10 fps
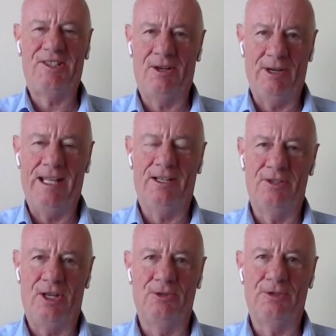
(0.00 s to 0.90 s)
So Helen
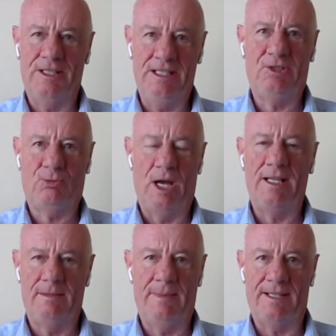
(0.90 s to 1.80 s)
Dalton is right
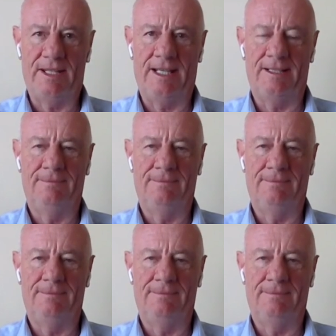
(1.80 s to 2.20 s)
about that